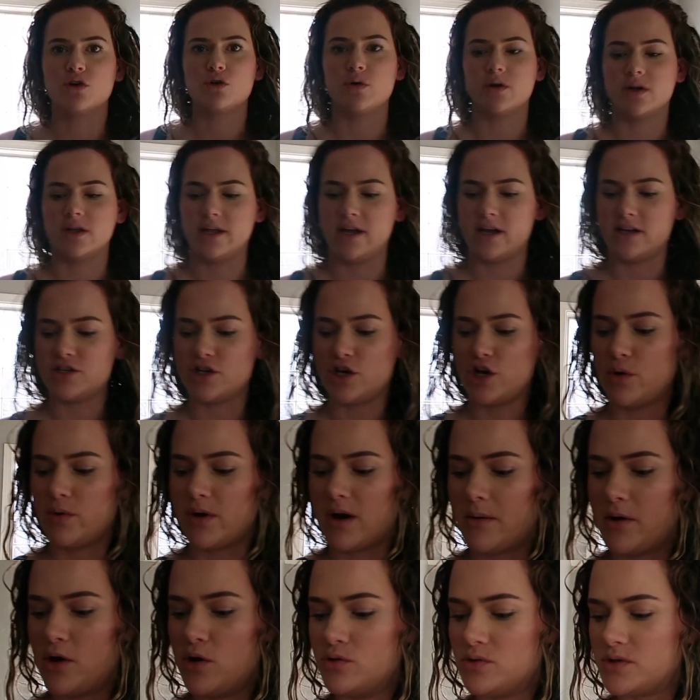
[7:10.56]
real quickly, I'll tell you
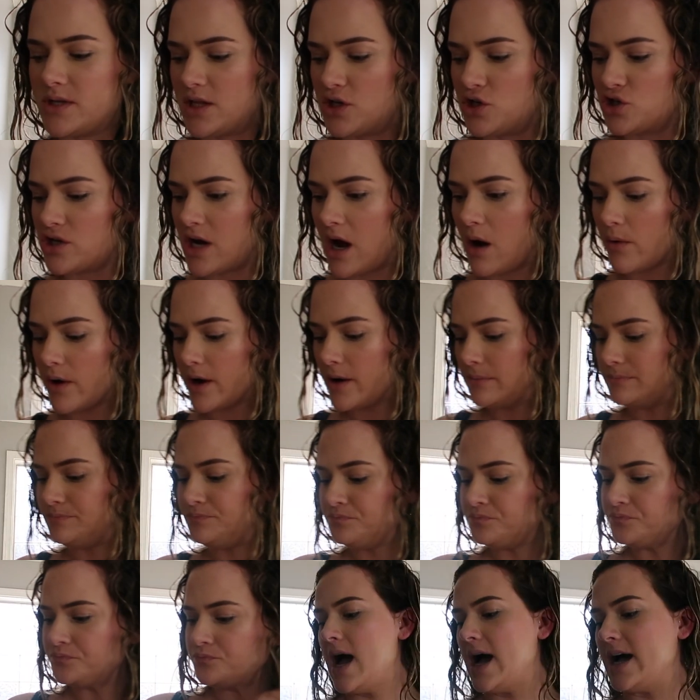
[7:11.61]
what I used in the shower.
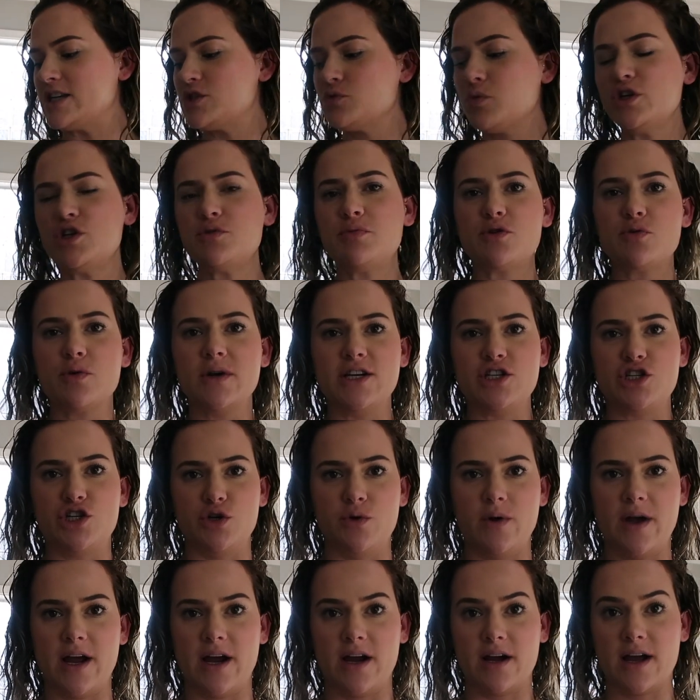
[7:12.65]
I switched between
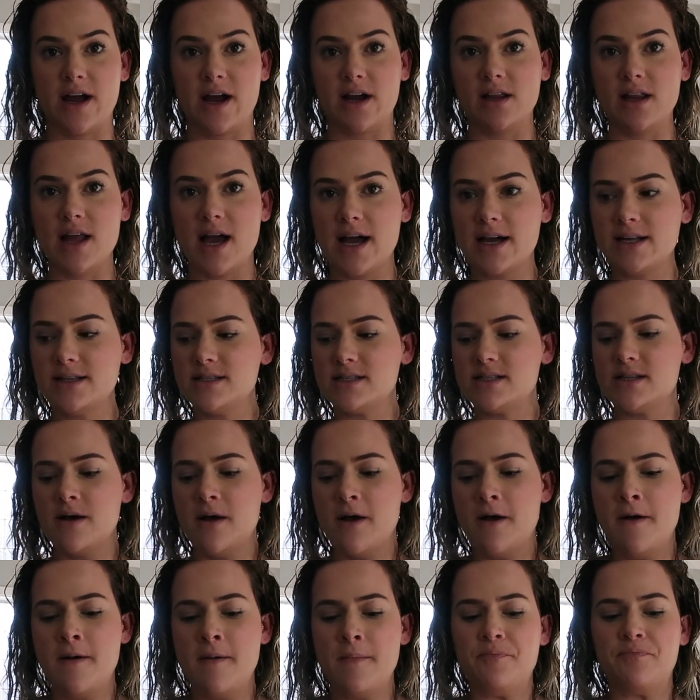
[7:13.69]
two hair care lines.
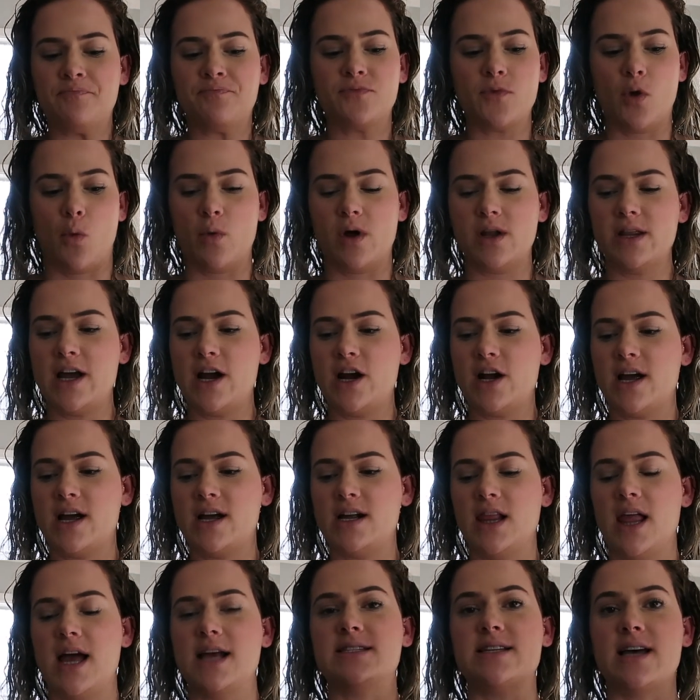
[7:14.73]
One of the hair
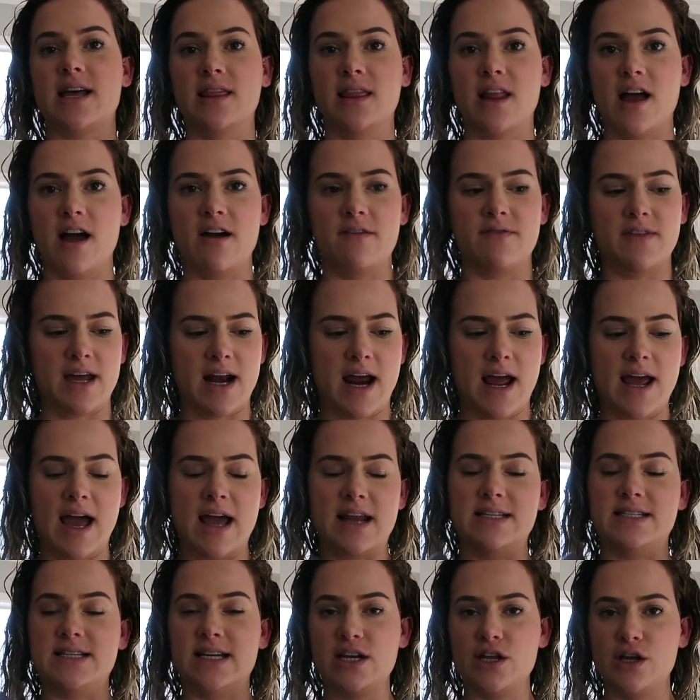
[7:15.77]
care lines I love that
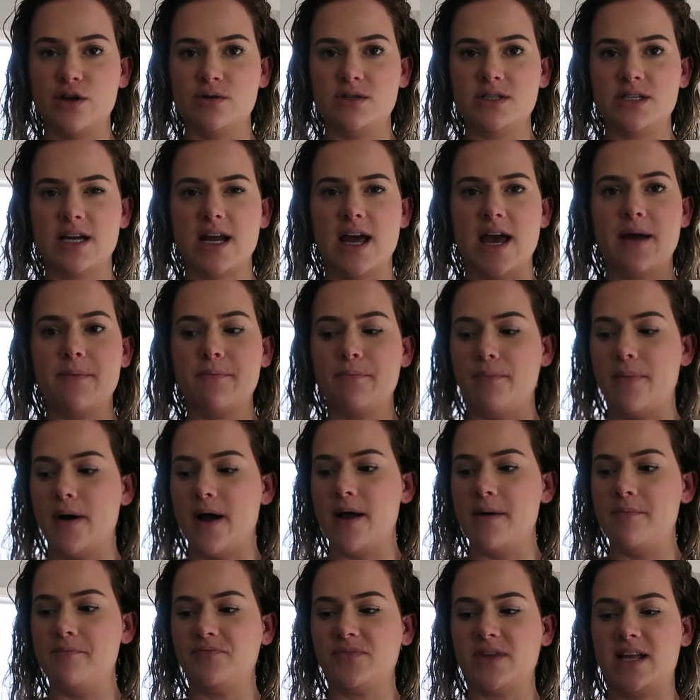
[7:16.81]
I didn't use today,
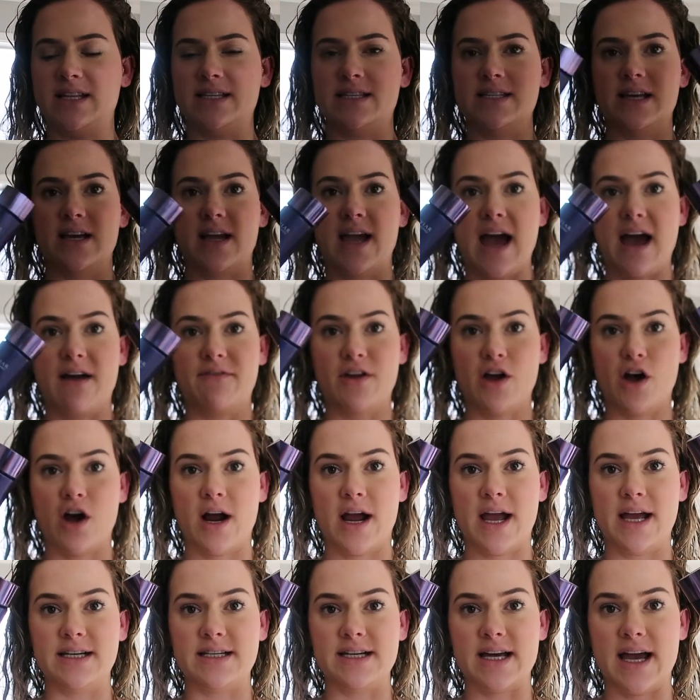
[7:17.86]
but it's the Caviar
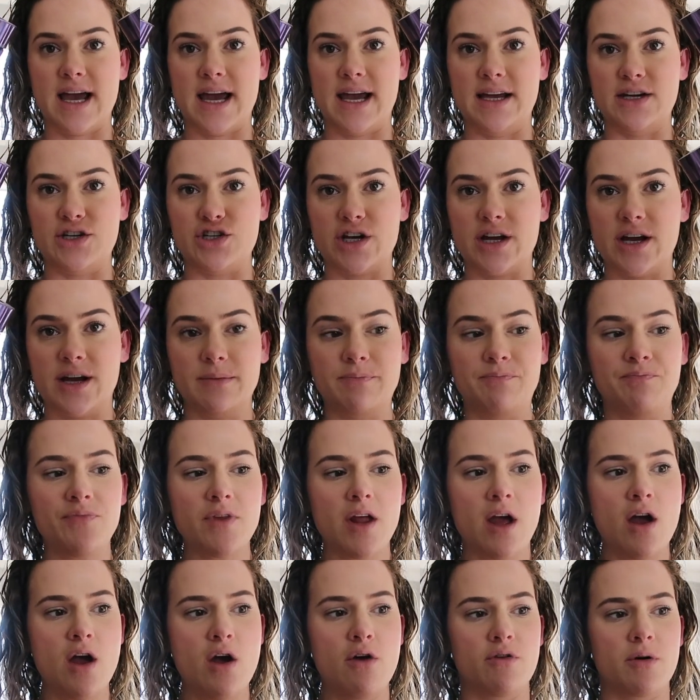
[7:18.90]
Anti-Aging
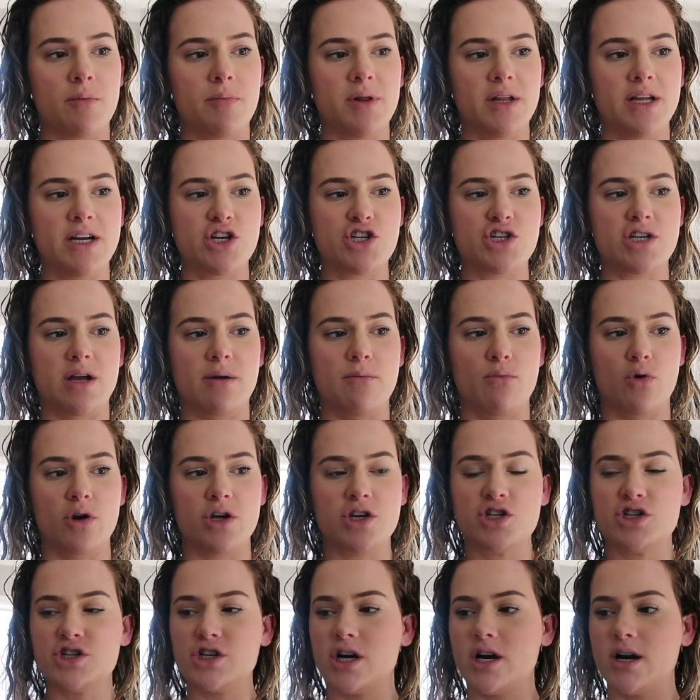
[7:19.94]
Replenishing
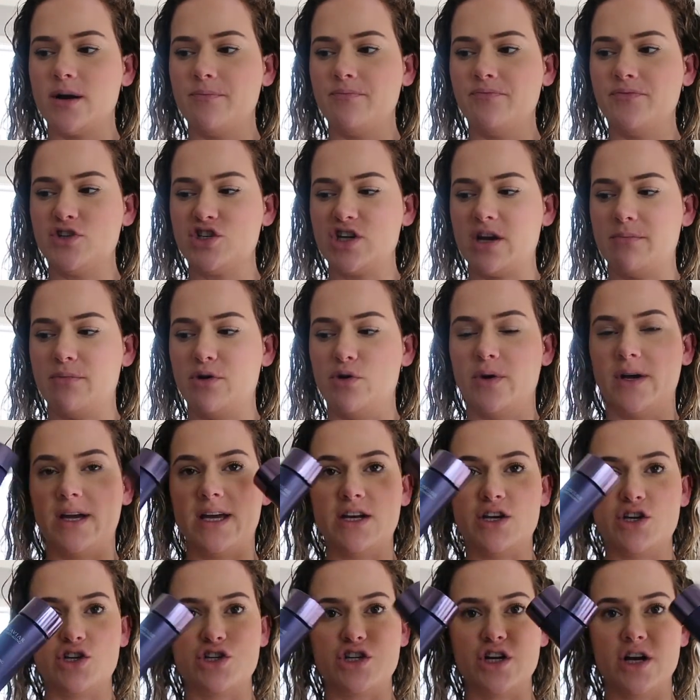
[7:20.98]
Moisture Shampoo and
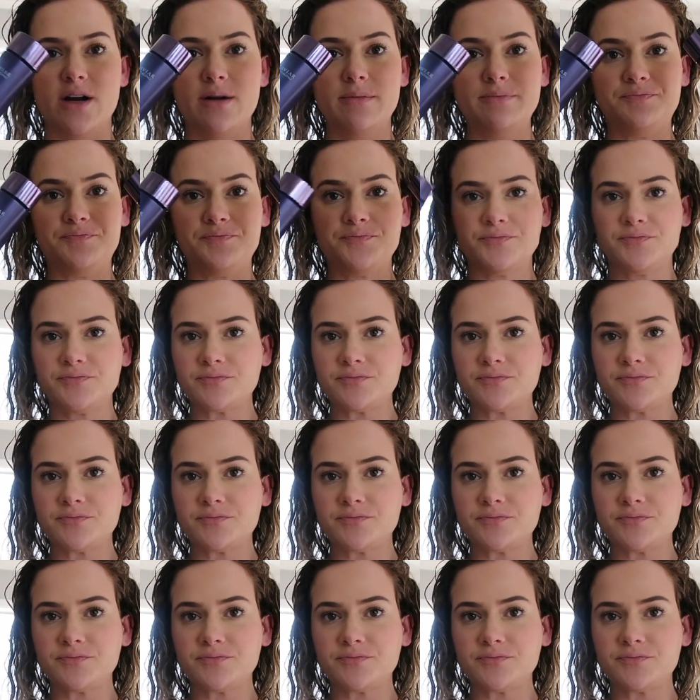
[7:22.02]
Conditioner.